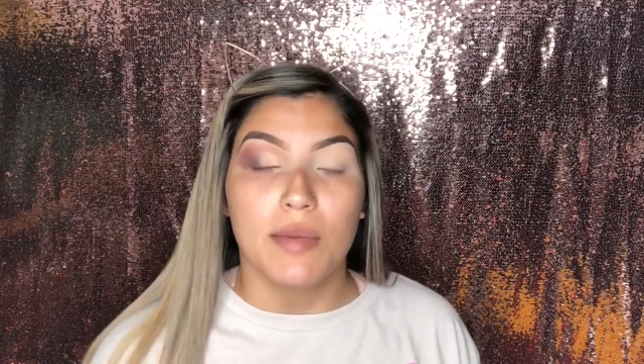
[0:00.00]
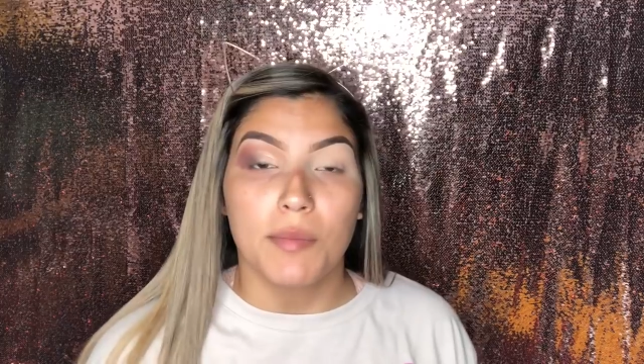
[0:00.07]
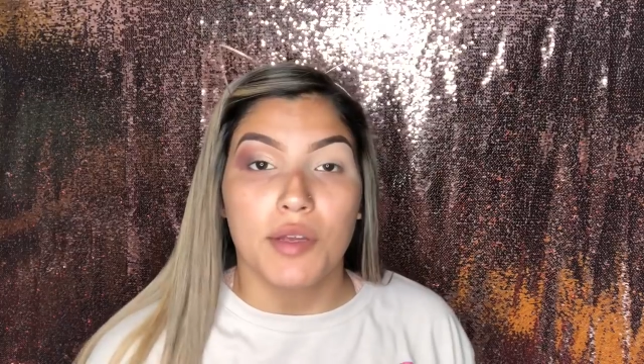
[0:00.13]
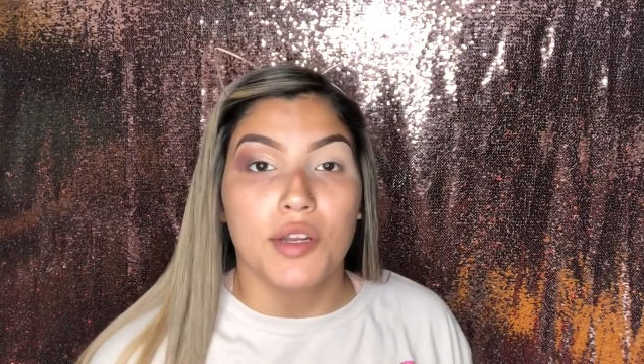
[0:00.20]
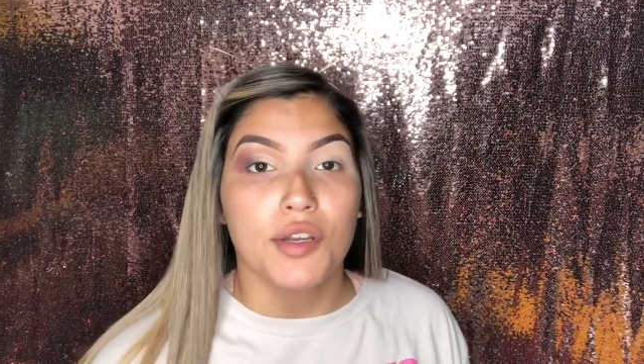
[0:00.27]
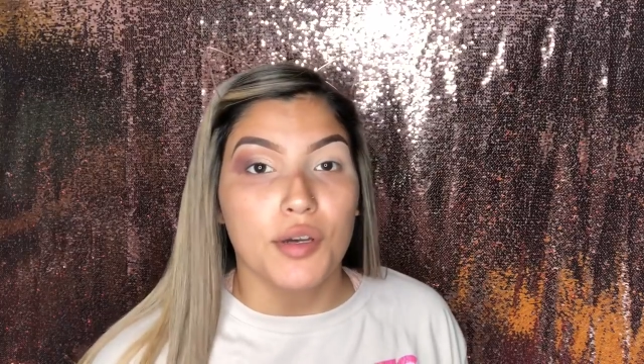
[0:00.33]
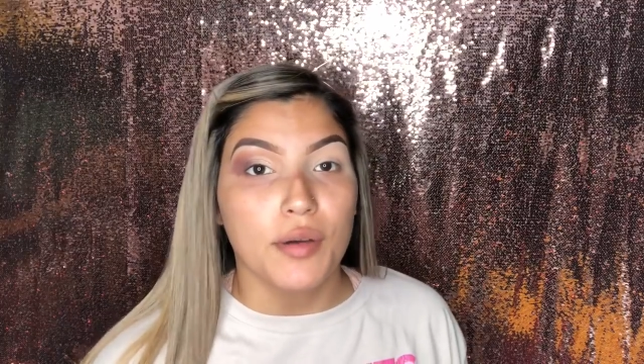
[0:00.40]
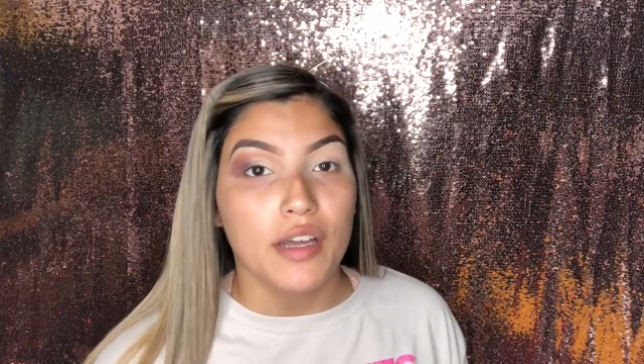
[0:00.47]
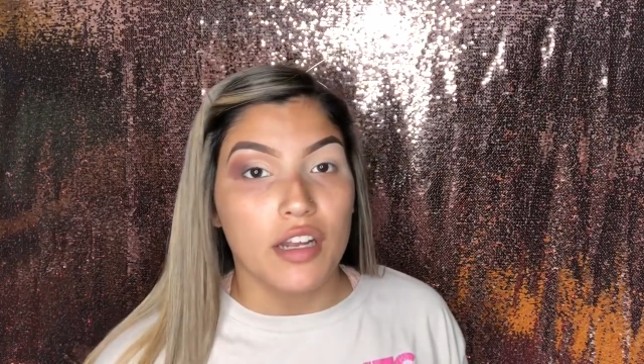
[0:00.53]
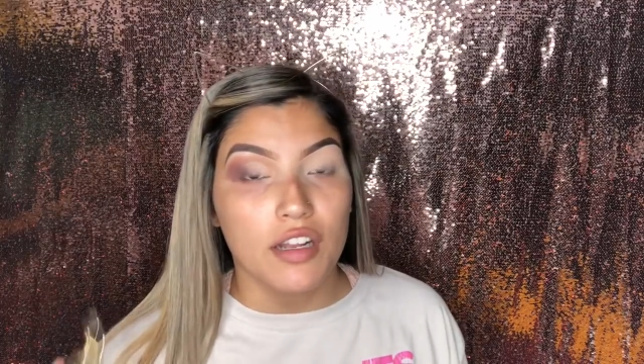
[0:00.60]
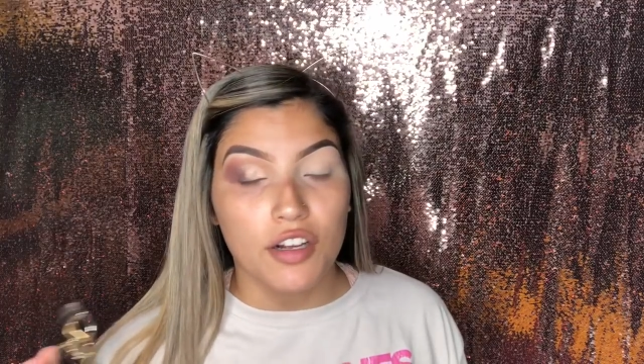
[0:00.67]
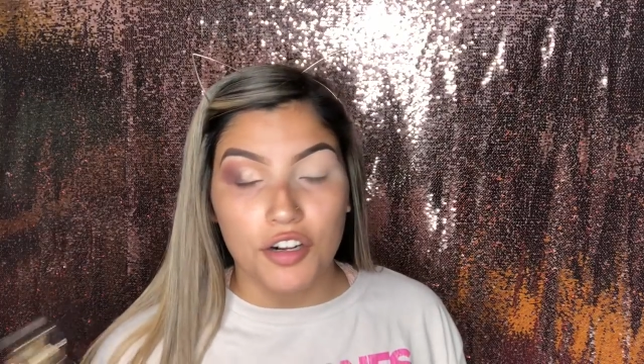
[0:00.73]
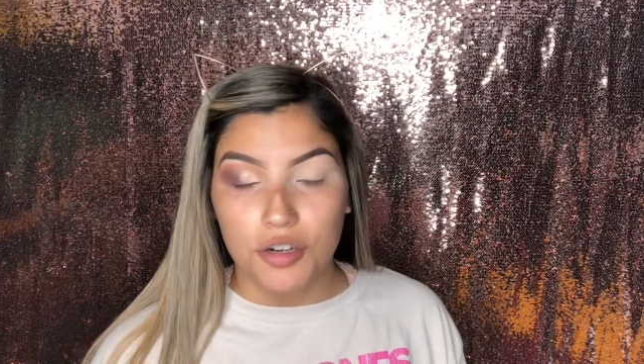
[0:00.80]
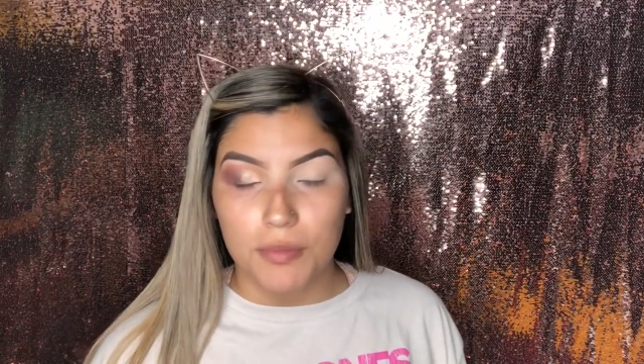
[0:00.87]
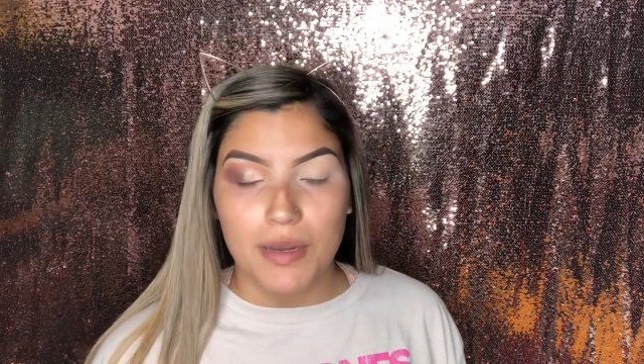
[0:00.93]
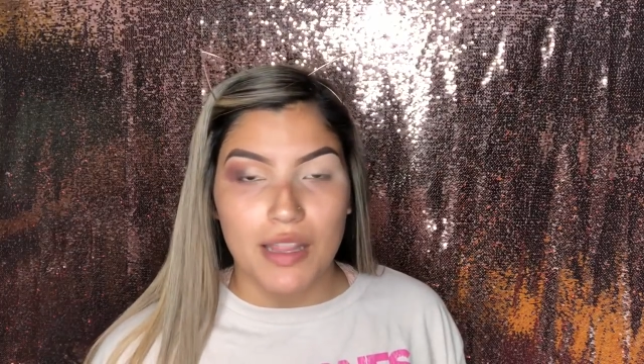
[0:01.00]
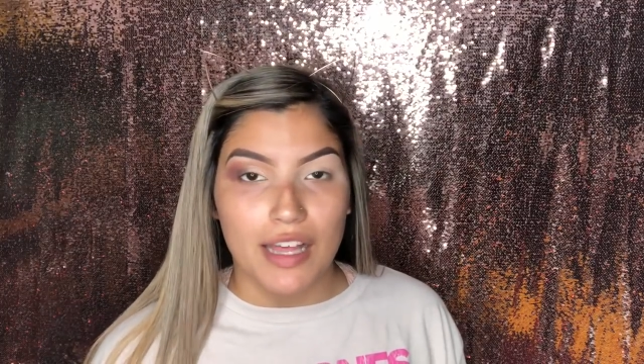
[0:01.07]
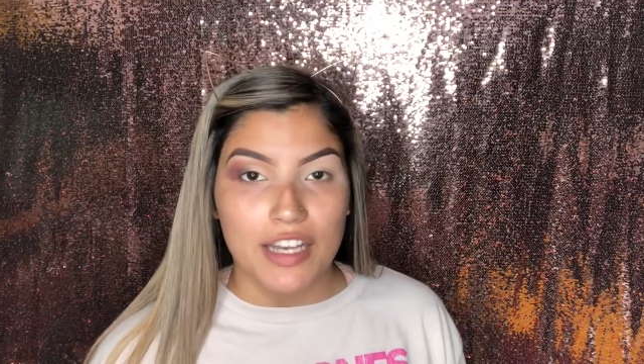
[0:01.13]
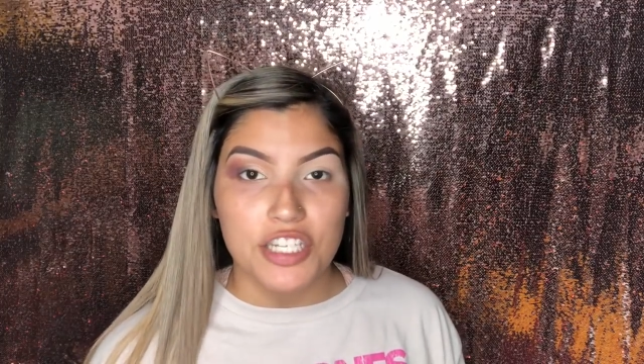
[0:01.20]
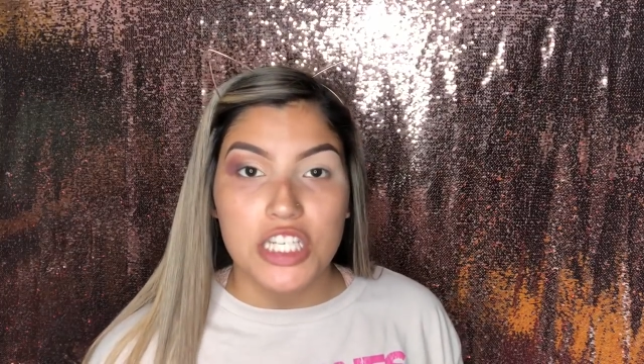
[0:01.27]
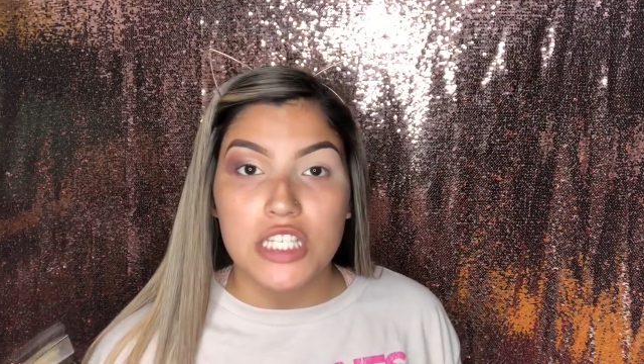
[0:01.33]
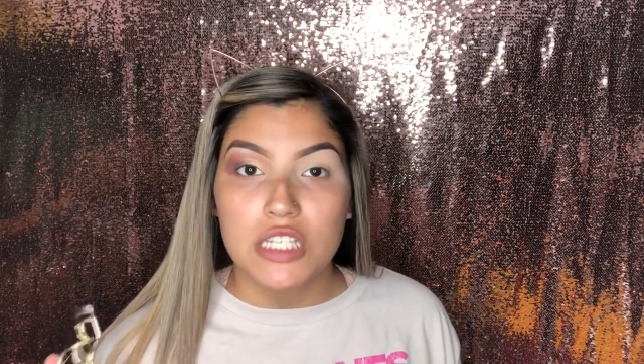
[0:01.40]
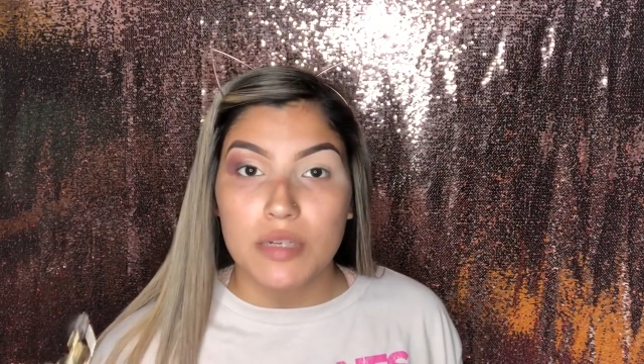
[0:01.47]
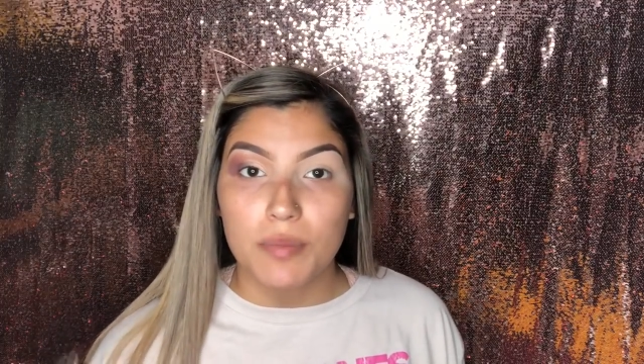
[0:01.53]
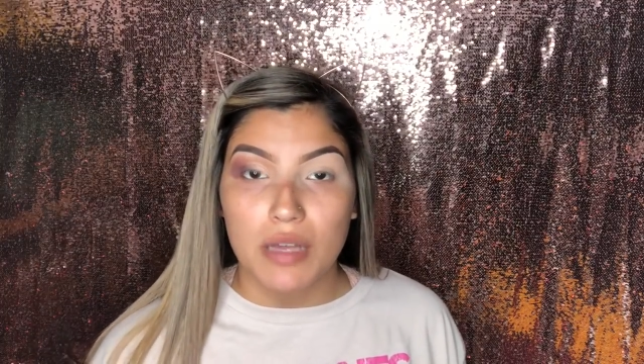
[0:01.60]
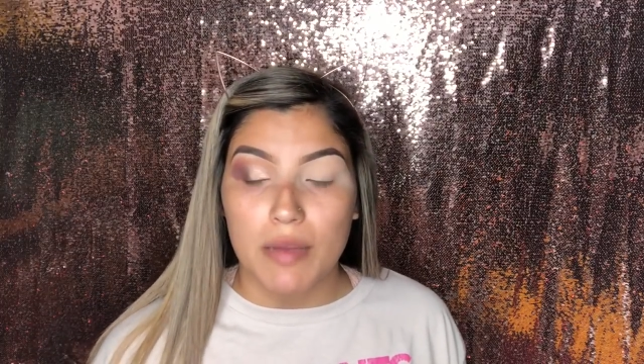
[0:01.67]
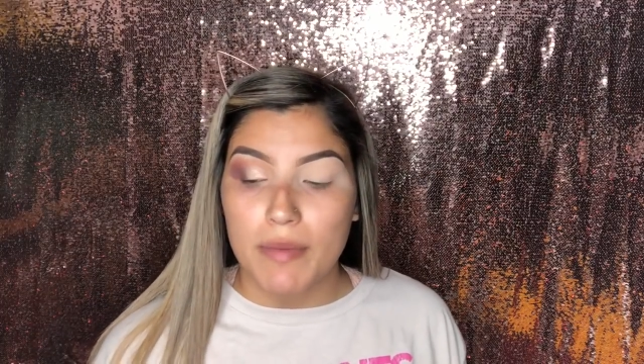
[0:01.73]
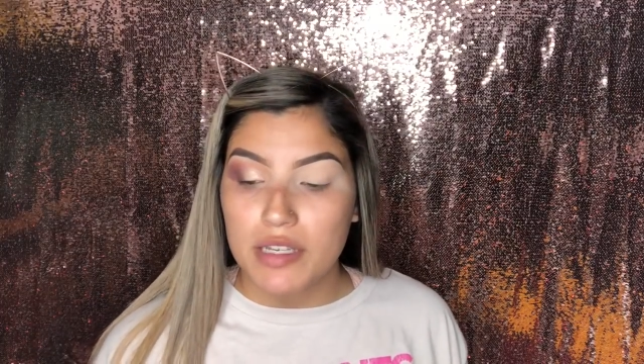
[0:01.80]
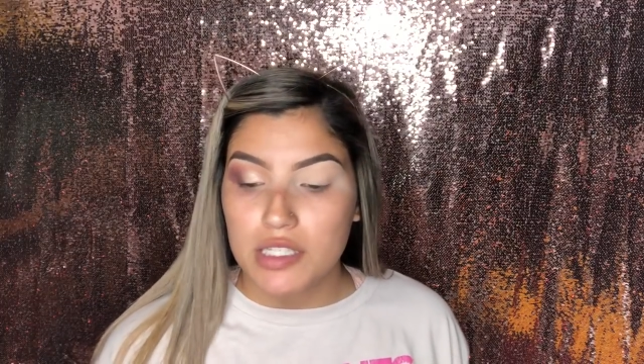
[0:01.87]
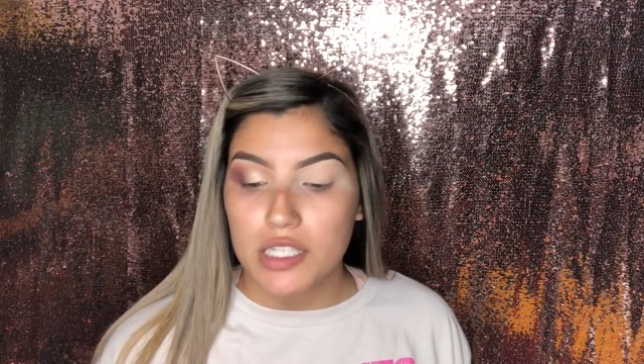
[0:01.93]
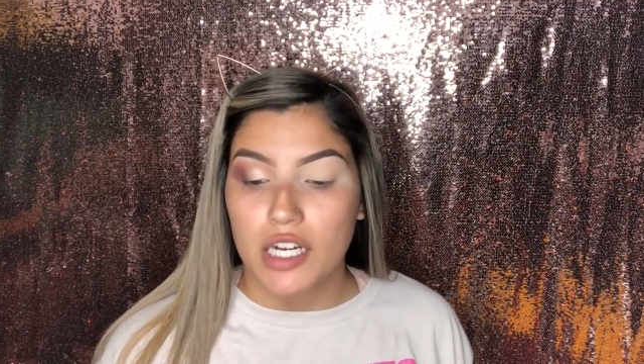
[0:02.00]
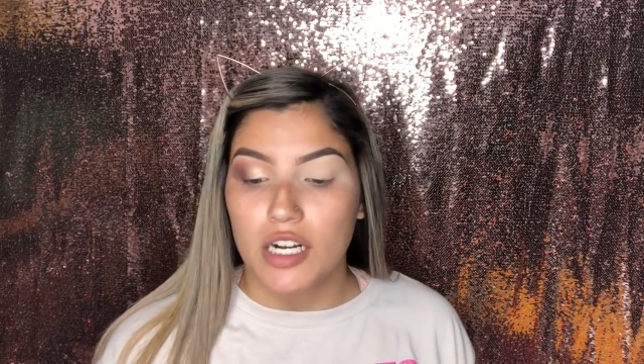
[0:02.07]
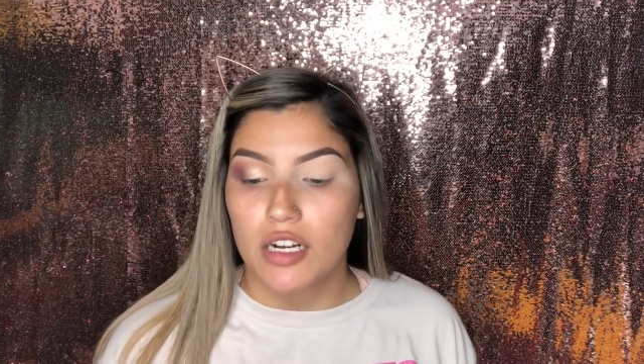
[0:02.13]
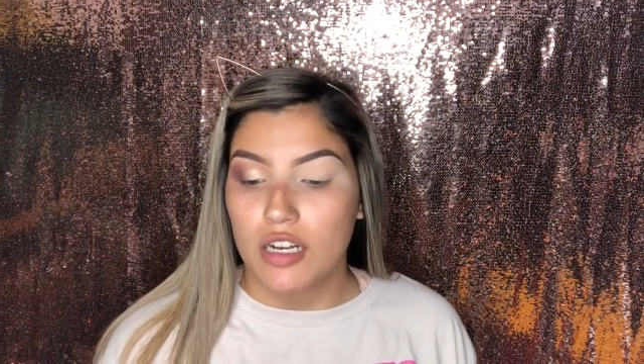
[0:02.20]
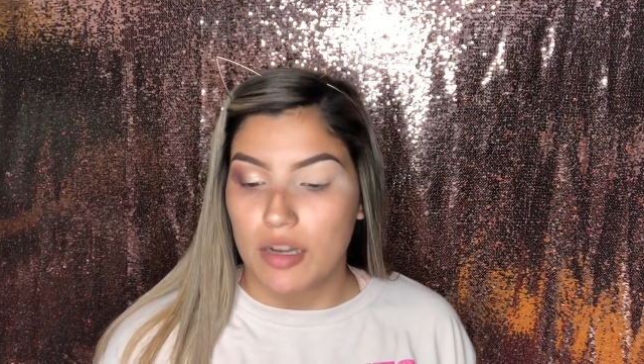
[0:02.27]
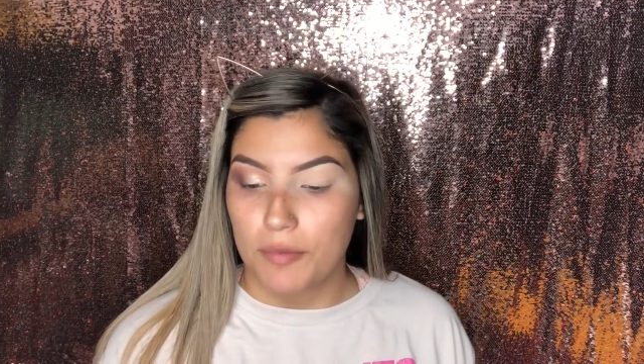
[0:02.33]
I'm going to go ahead and curl my lashes and apply mascara.